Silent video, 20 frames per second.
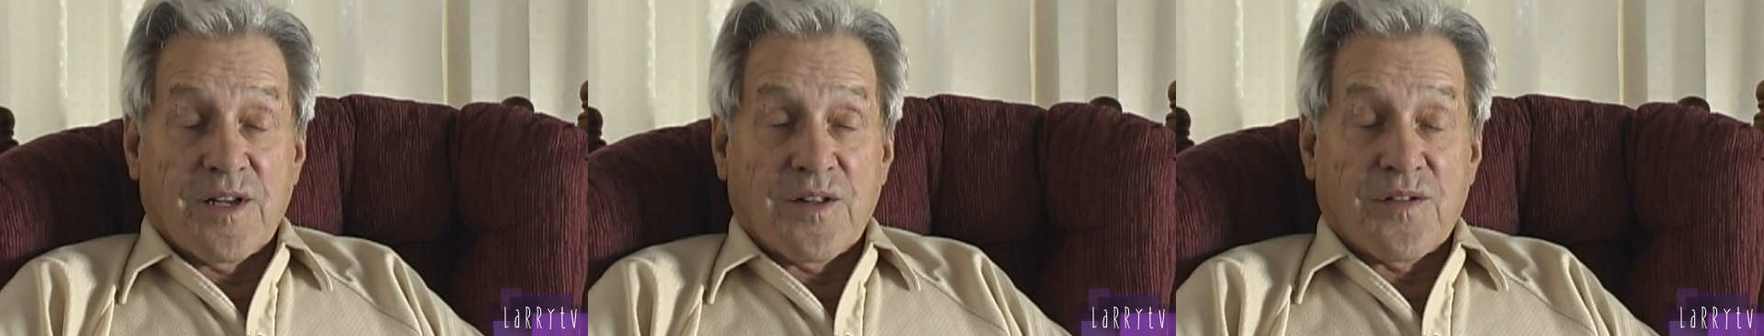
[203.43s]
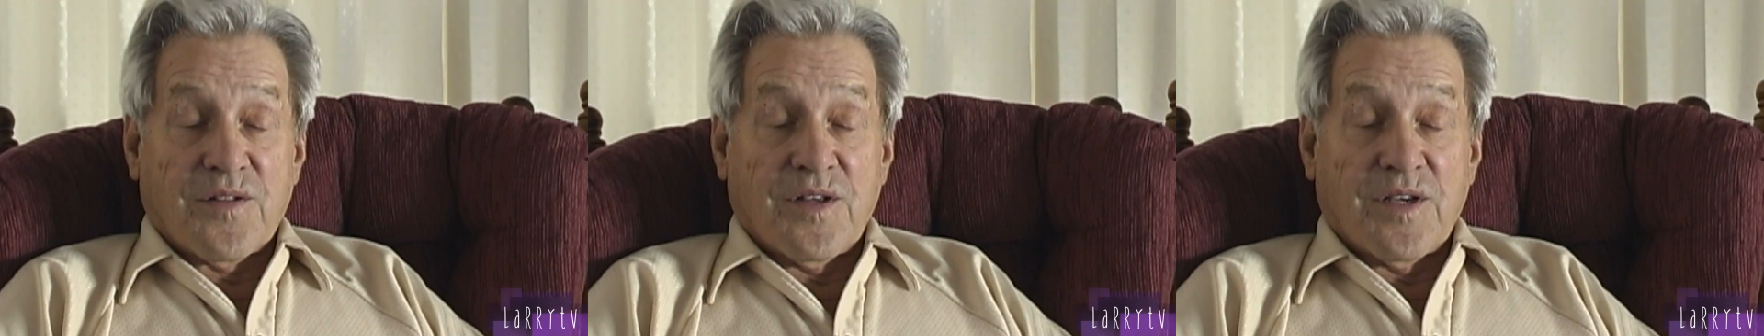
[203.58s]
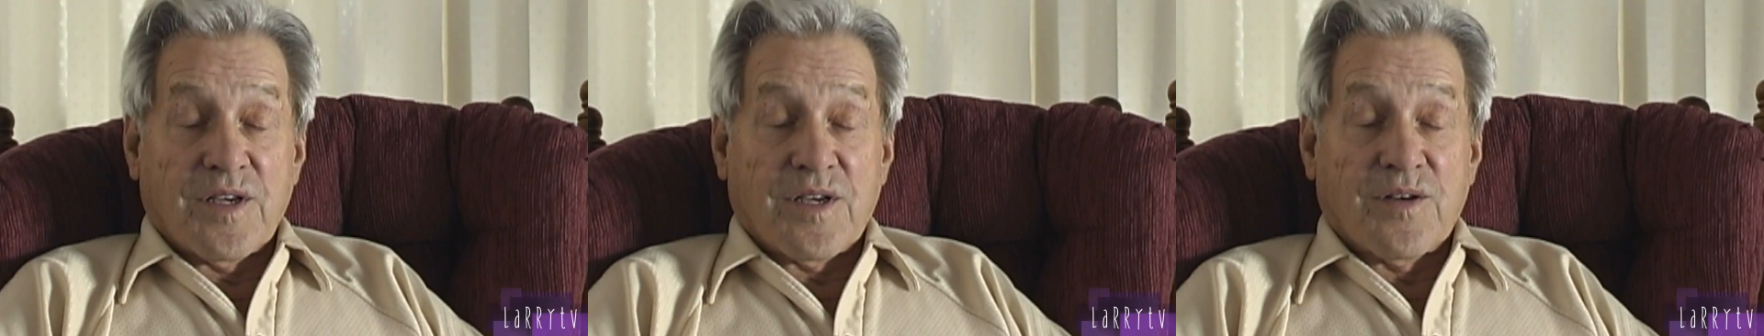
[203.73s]
to
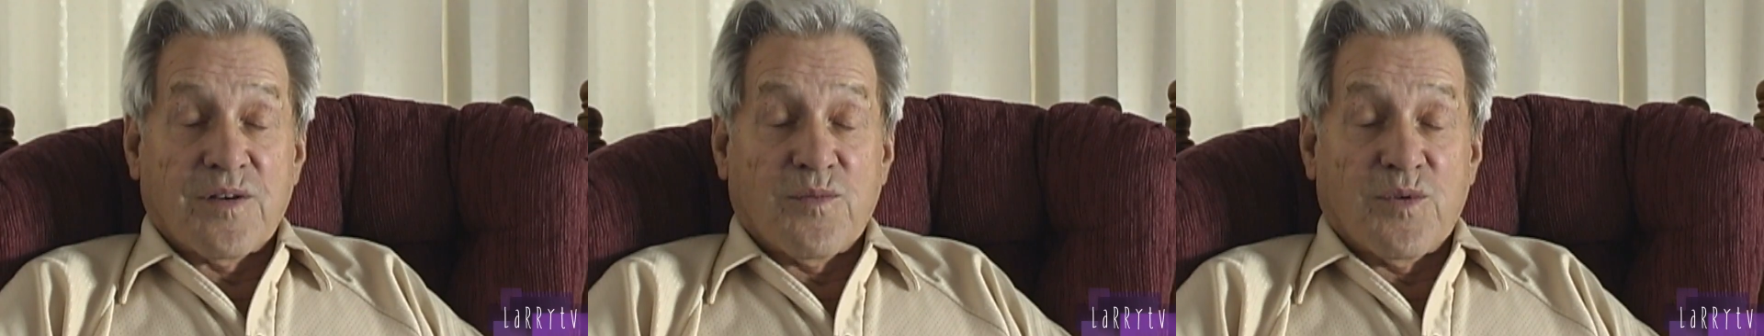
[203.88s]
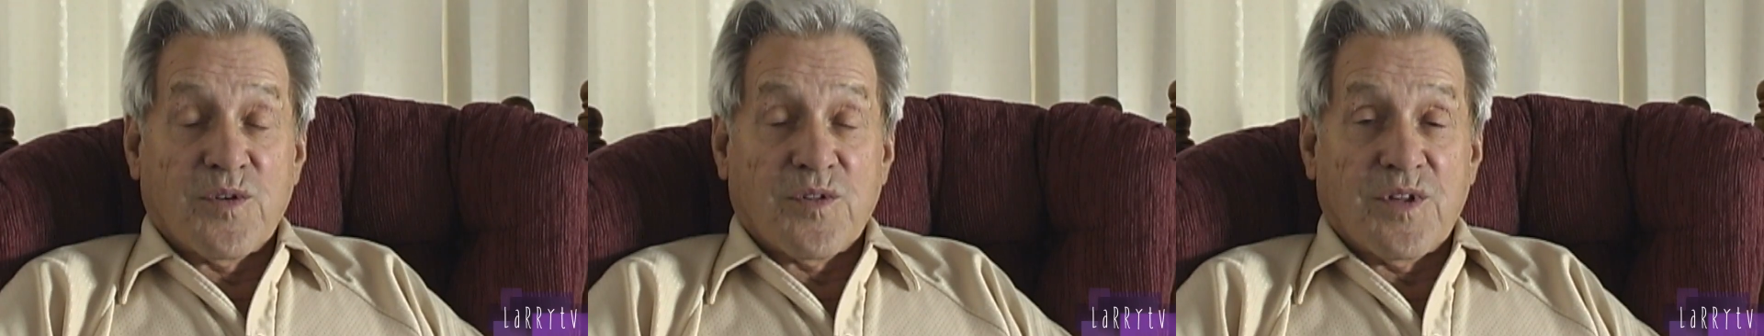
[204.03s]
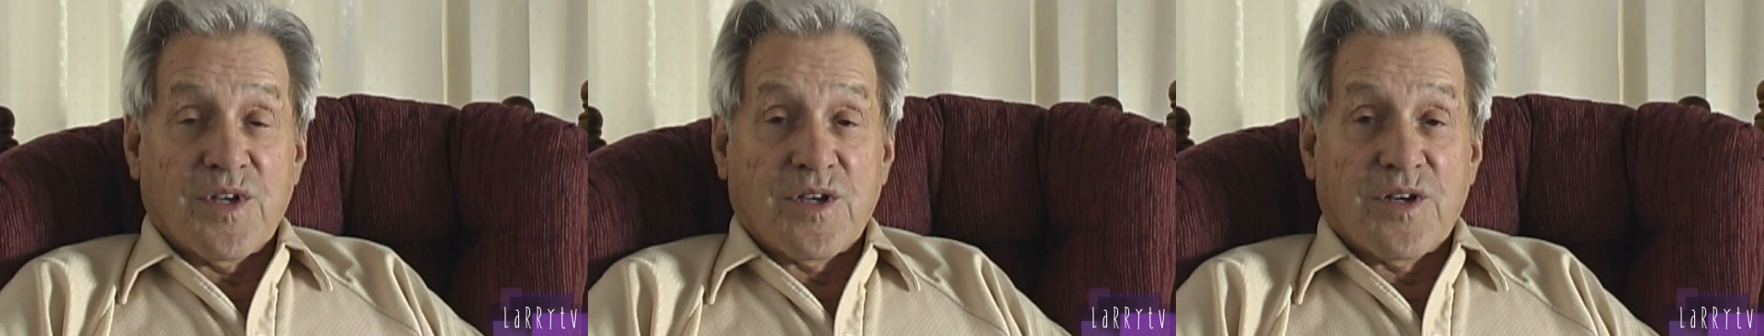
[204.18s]
think
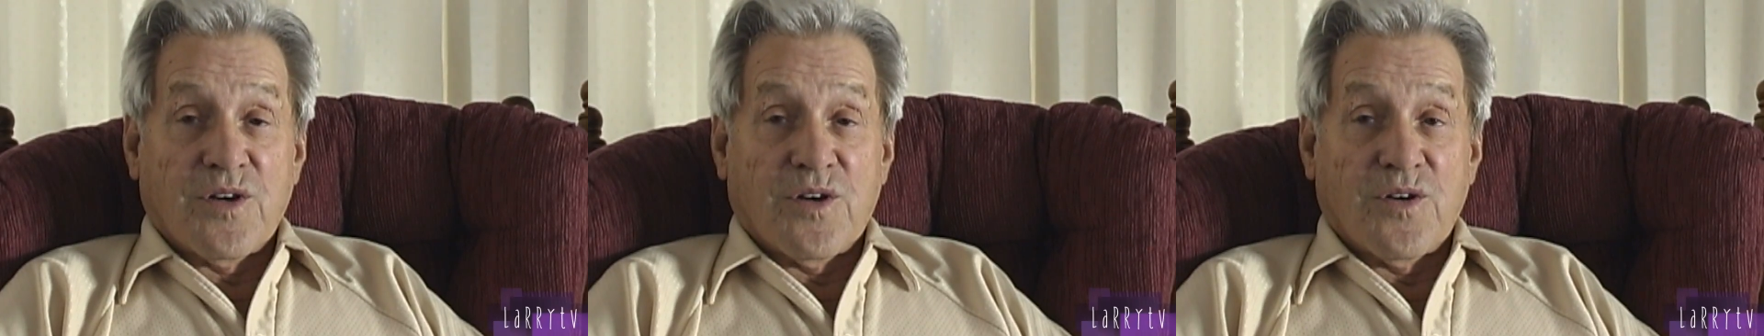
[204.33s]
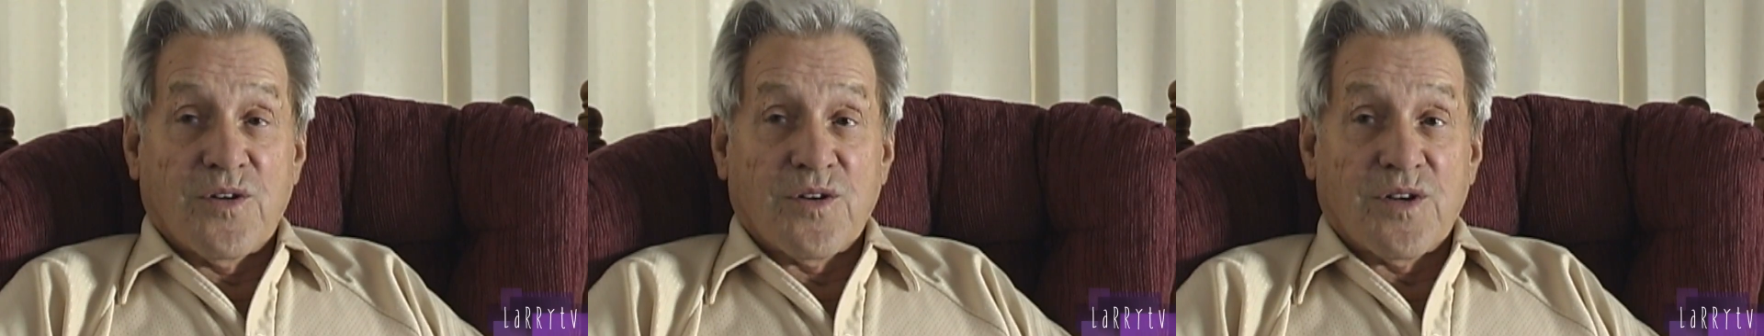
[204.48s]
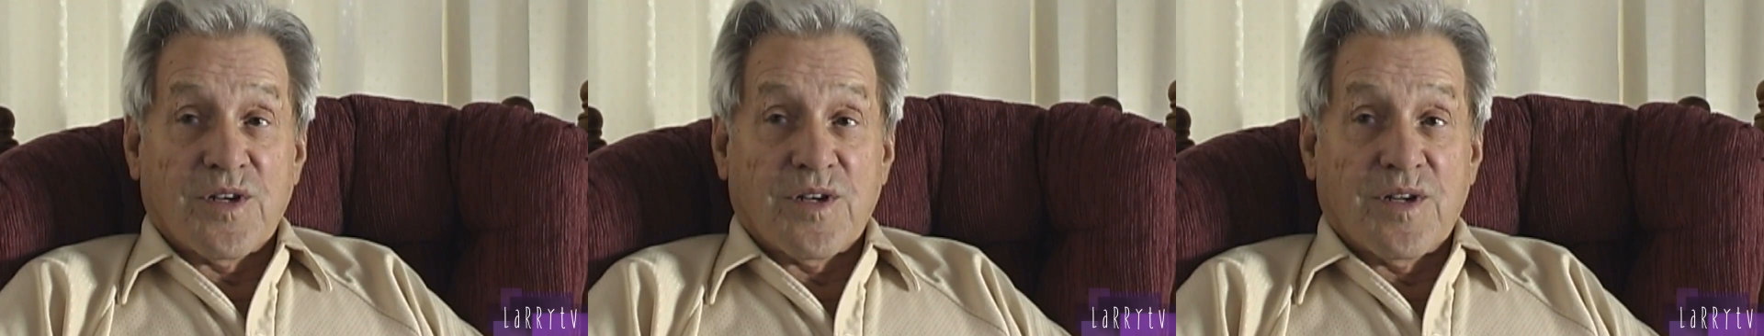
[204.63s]
what they
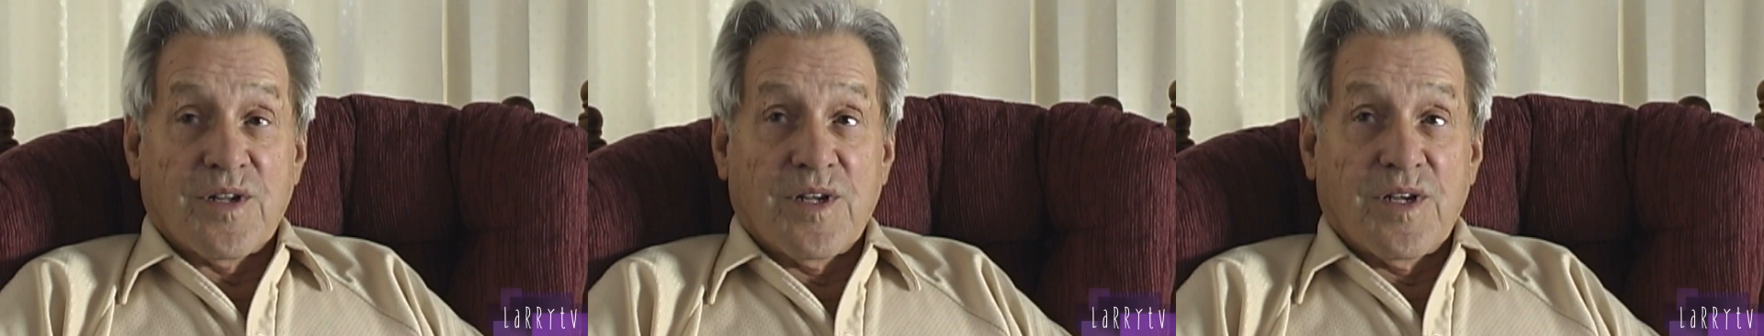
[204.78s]
called it.